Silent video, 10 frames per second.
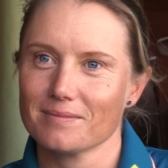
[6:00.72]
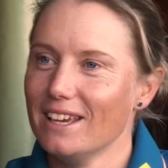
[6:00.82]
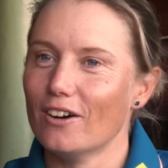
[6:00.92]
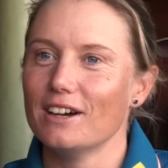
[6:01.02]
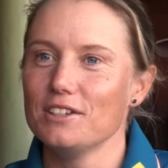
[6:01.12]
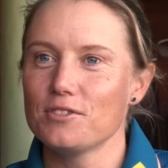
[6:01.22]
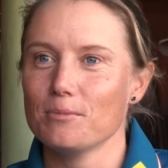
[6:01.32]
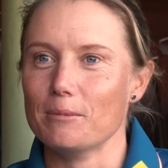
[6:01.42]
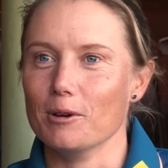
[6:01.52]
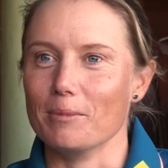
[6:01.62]
Yeah, I just
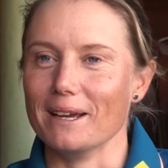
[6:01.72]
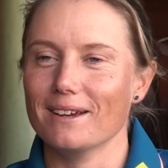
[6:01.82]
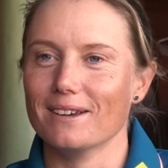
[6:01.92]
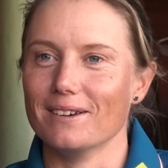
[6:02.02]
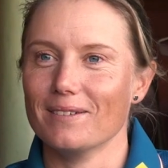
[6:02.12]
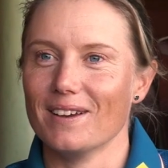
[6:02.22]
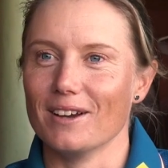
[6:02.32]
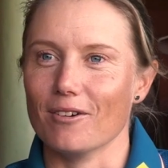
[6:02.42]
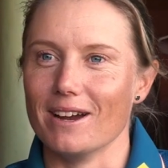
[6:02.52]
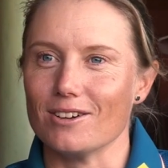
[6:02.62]
remember it being a
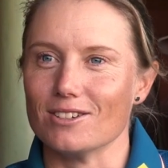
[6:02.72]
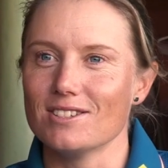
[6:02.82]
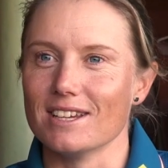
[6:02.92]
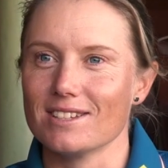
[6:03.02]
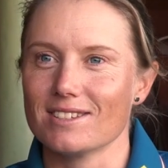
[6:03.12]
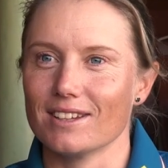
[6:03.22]
great contest.